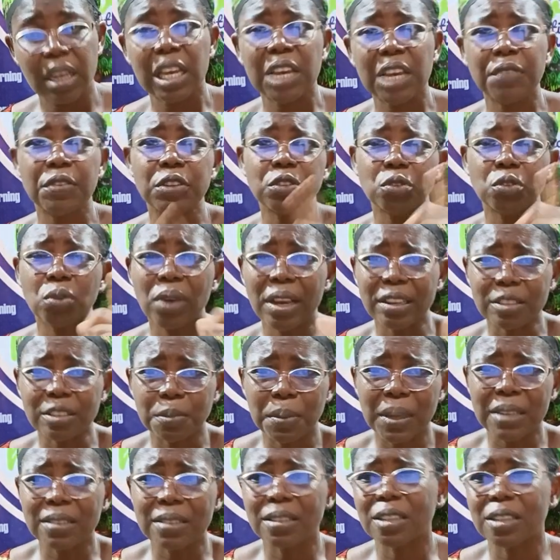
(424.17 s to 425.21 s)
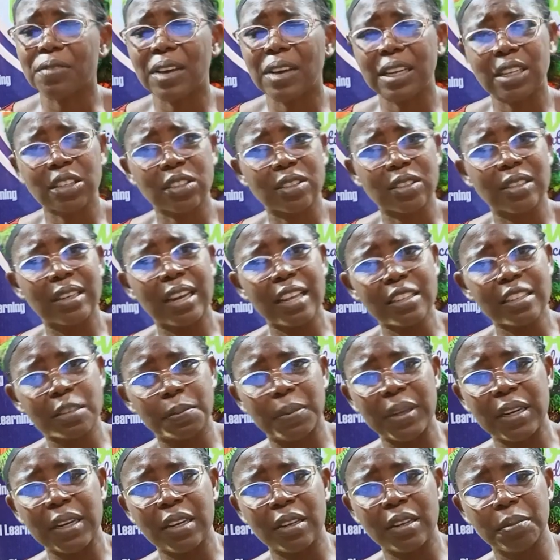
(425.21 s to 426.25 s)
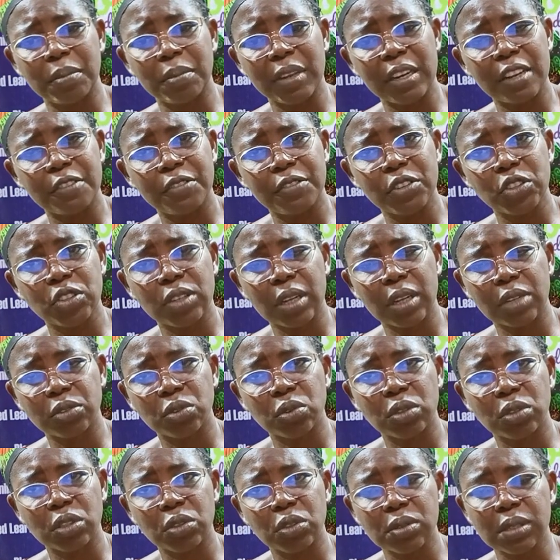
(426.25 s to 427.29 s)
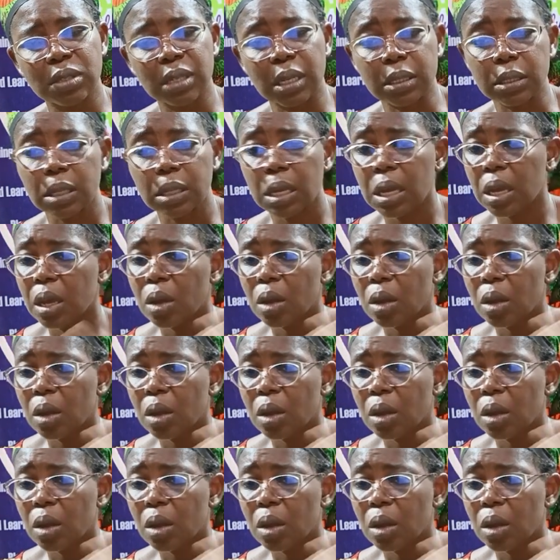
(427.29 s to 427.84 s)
If it's so expensive and it's less beneficial to the users,